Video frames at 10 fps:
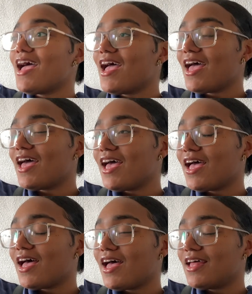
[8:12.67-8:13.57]

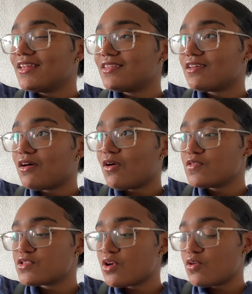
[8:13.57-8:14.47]
And
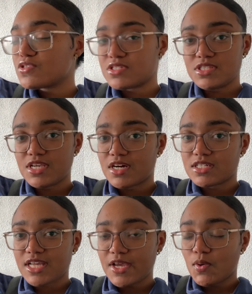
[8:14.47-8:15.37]
also
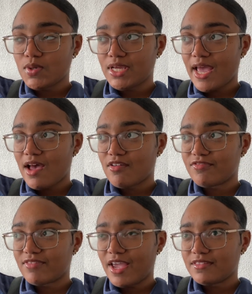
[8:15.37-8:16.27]
sneakers, I only have,
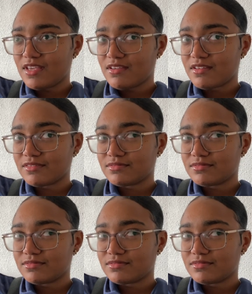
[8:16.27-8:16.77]
I think,